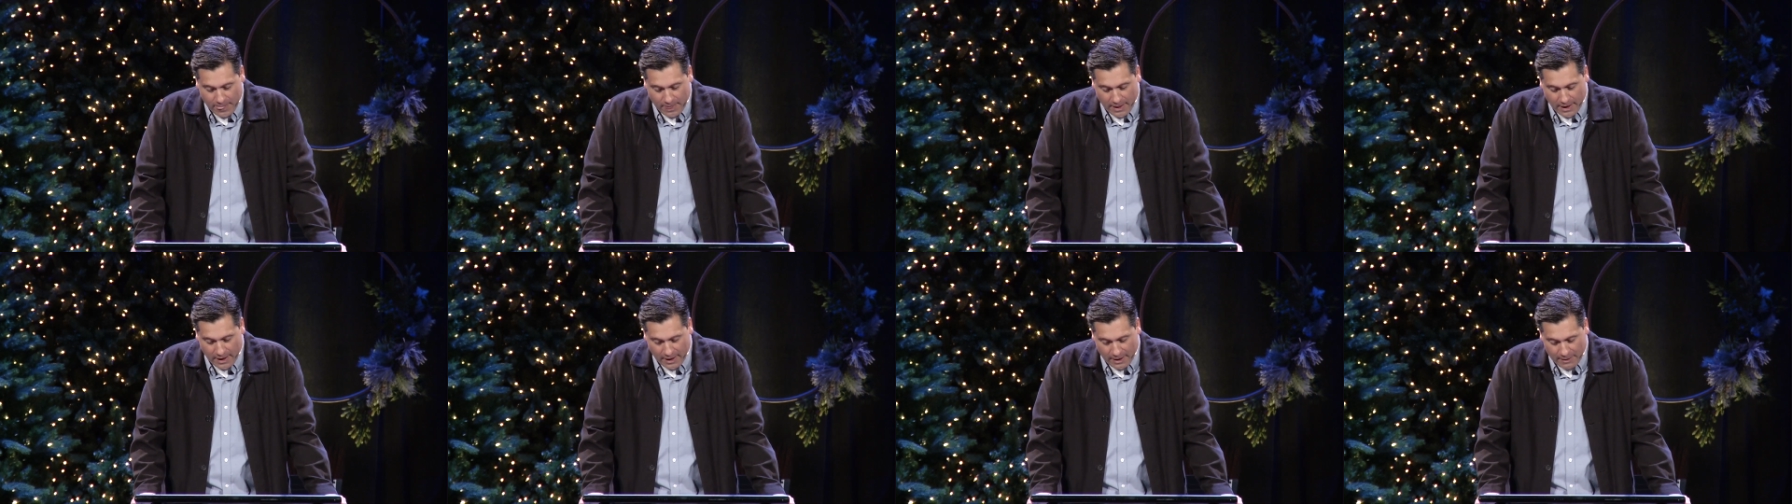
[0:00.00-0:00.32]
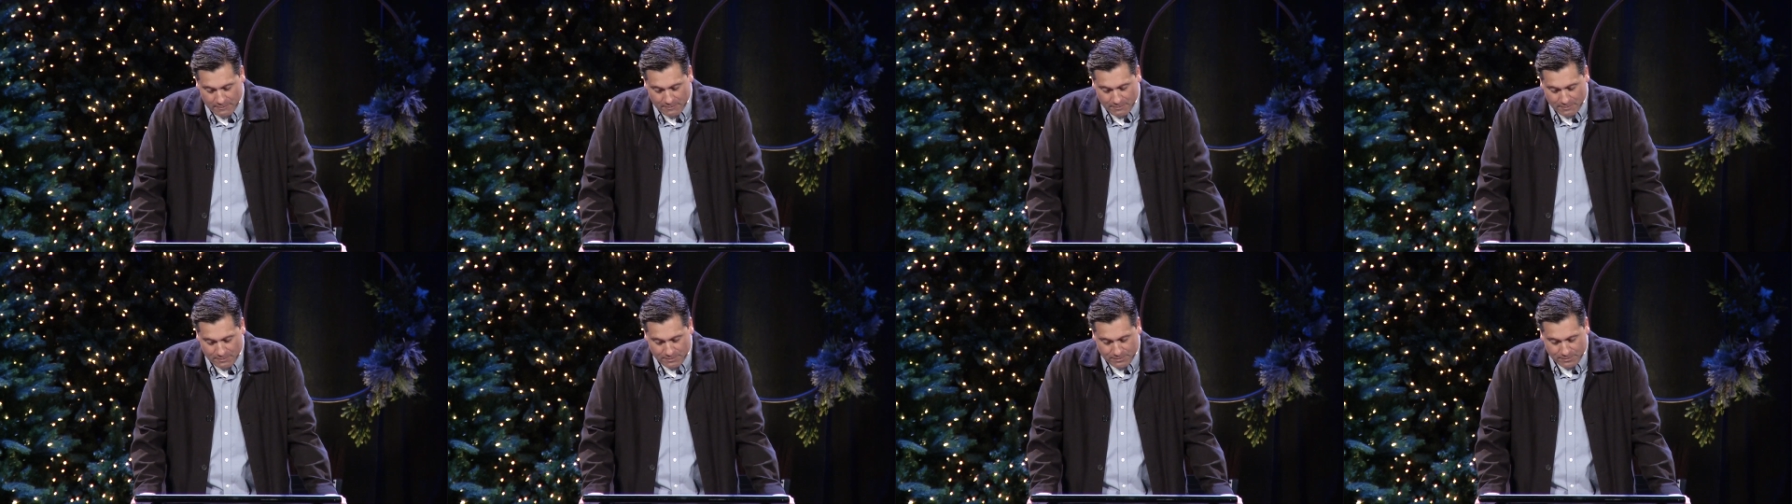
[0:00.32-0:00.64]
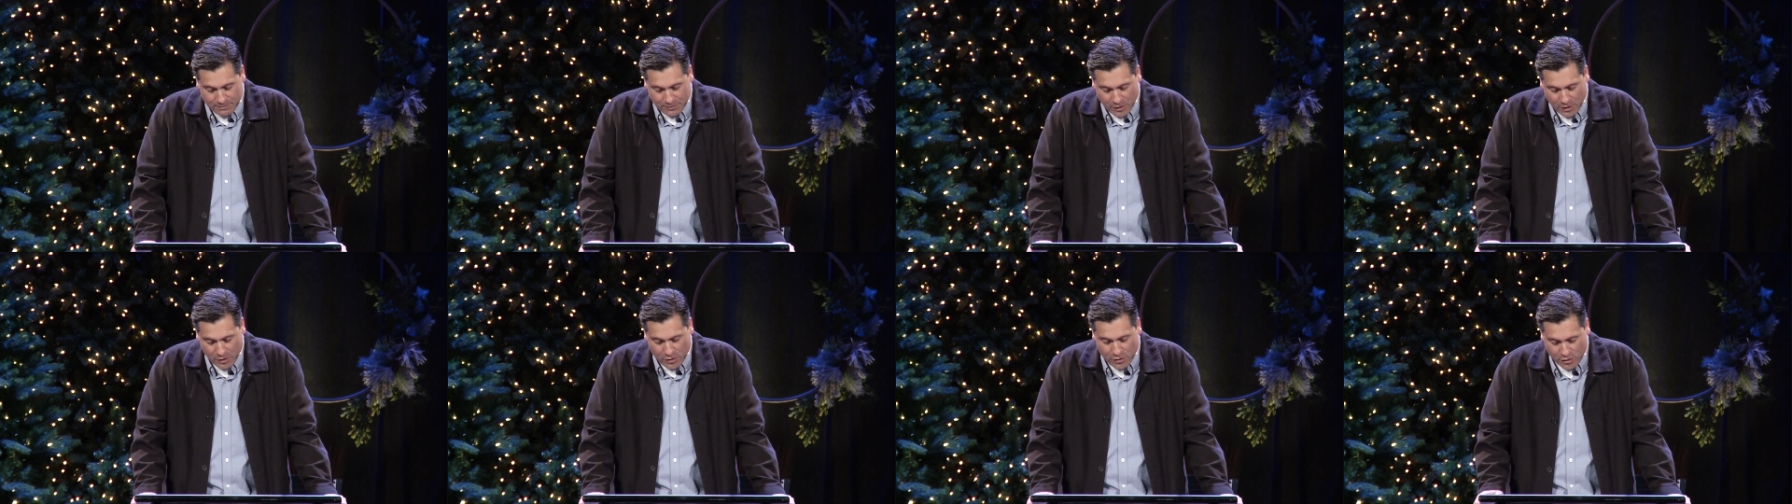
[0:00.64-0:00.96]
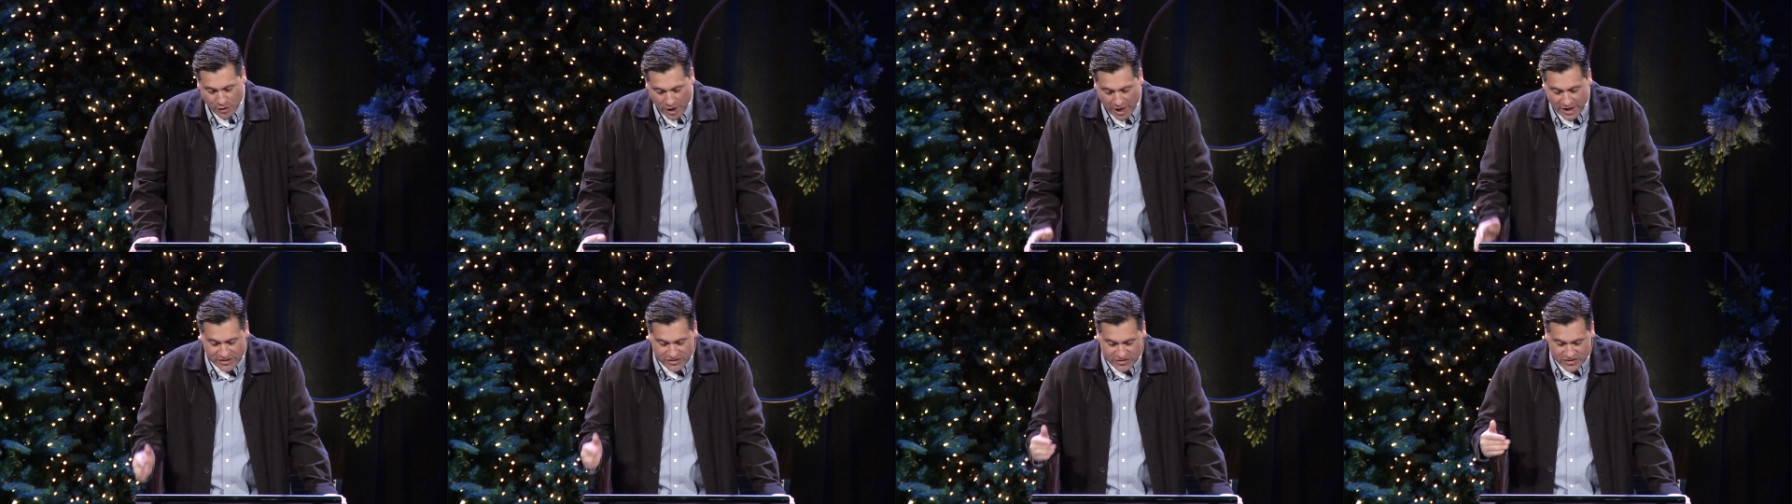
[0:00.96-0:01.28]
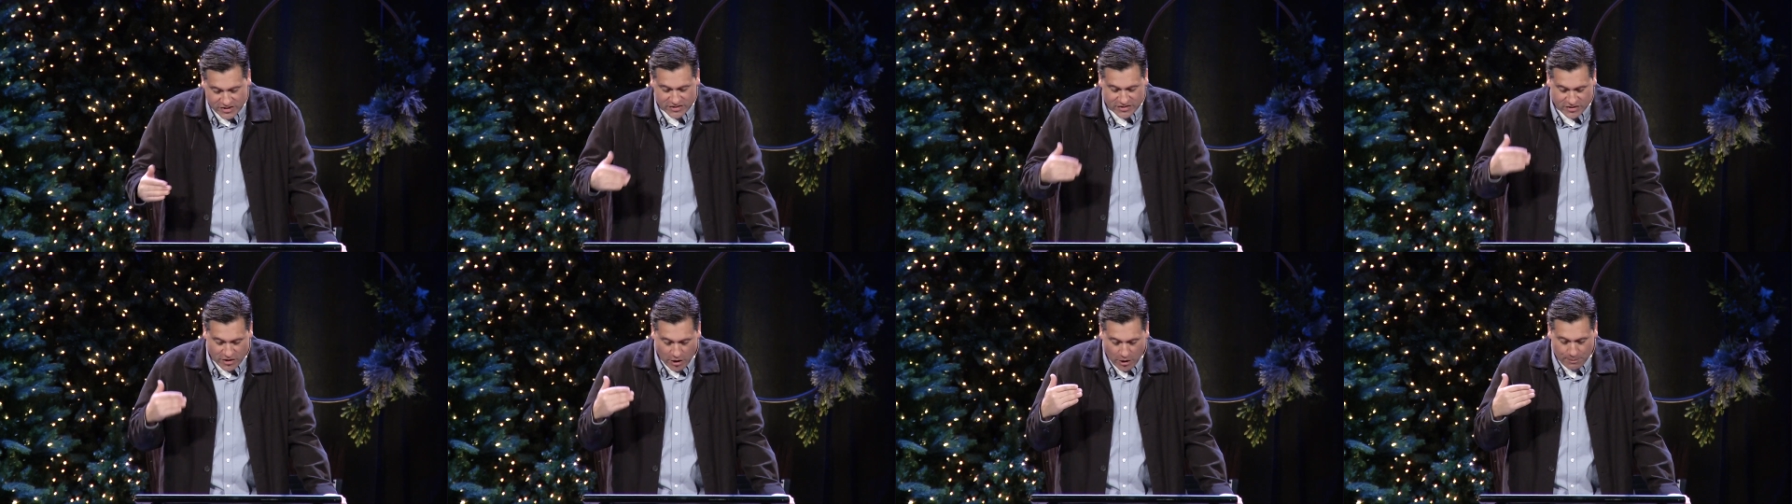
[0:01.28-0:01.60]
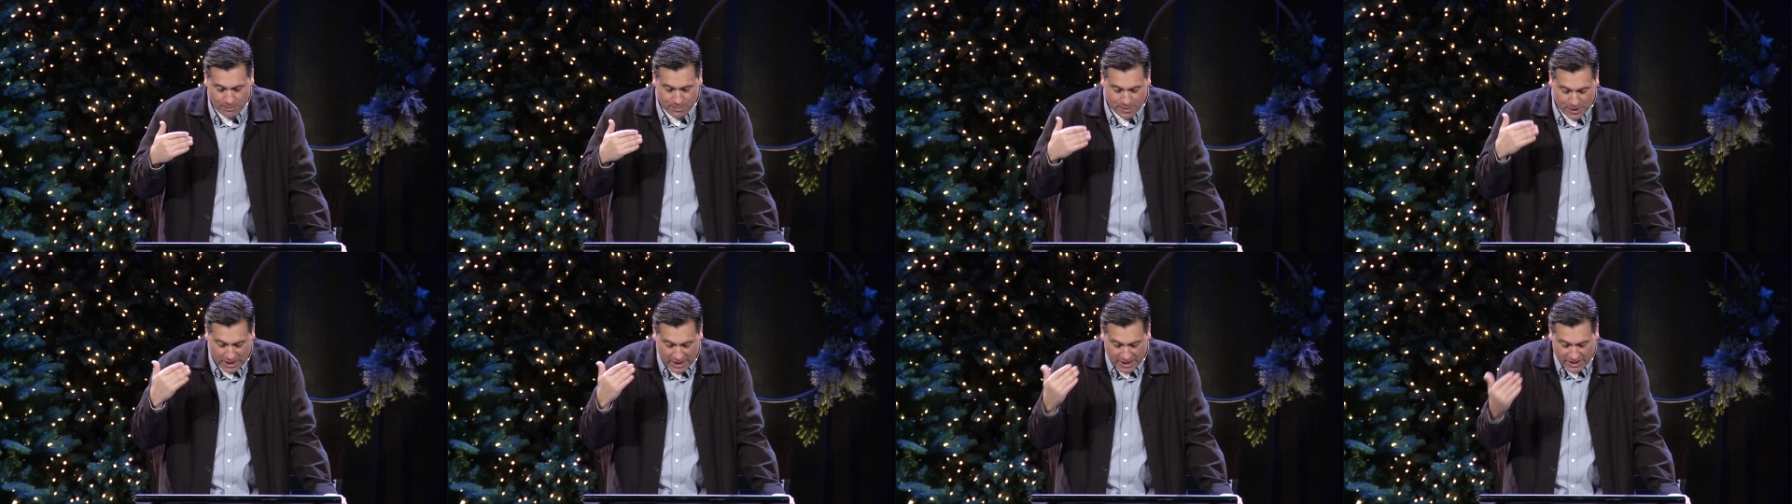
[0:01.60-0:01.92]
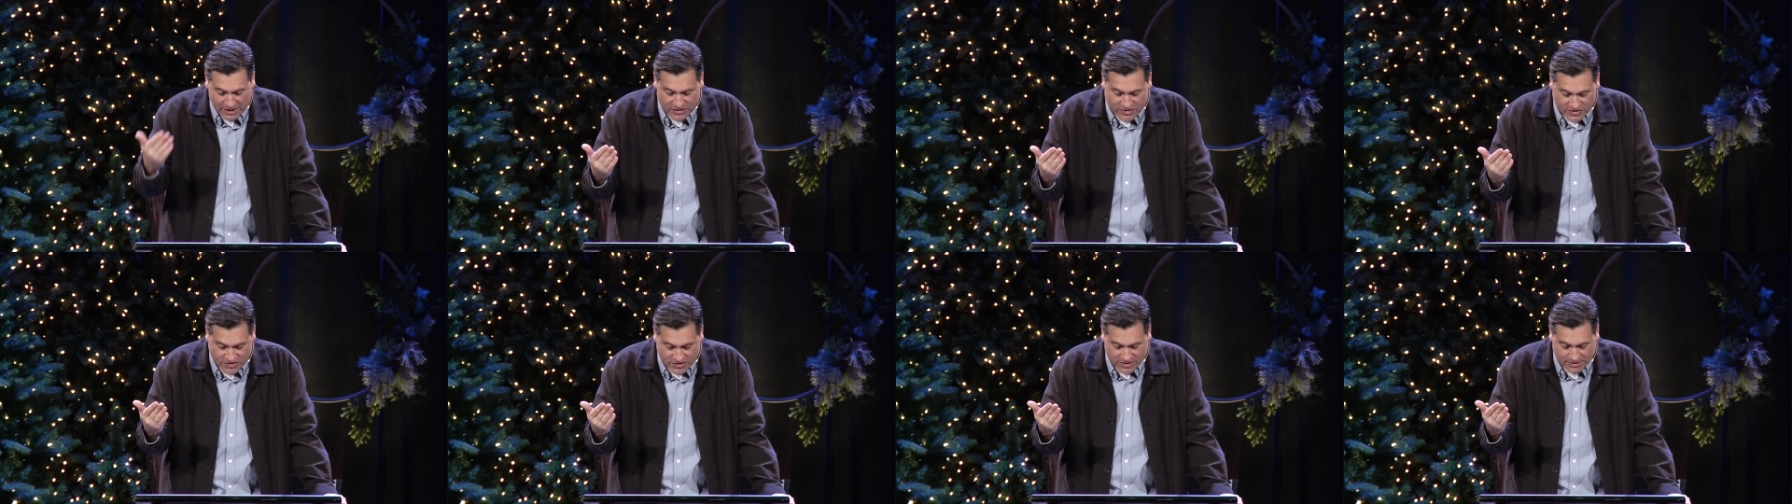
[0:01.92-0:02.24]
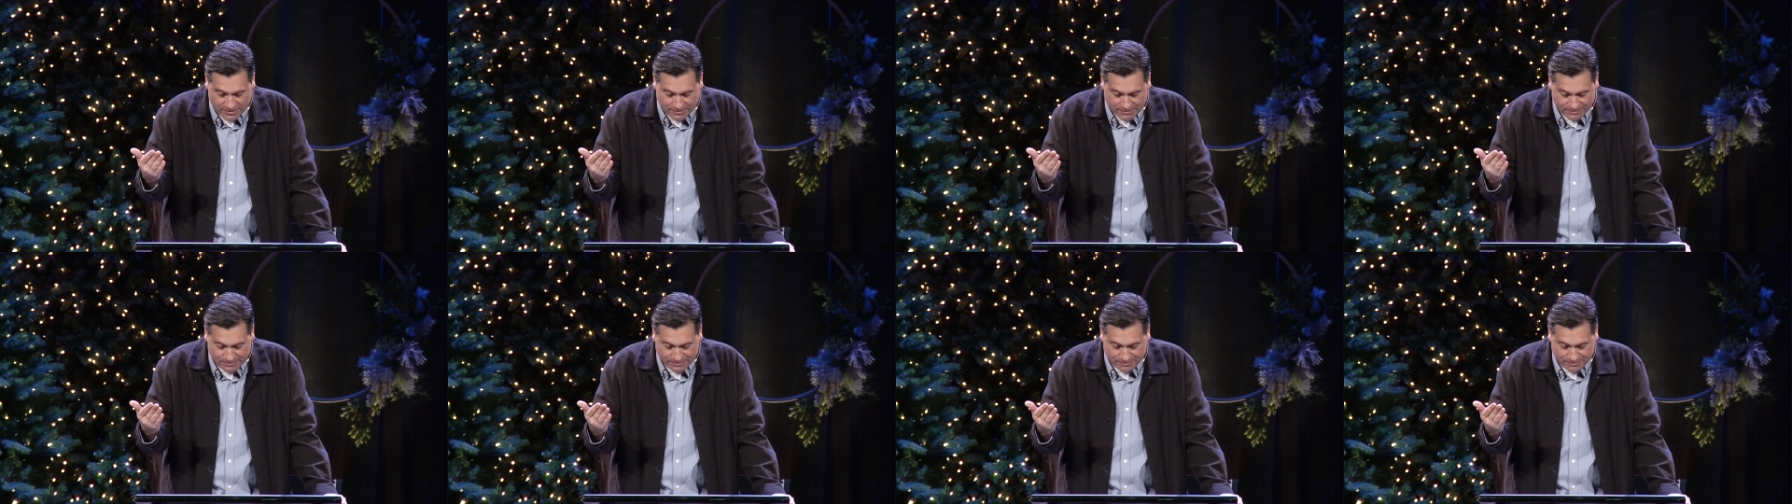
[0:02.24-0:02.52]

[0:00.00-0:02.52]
um, Christ is our peace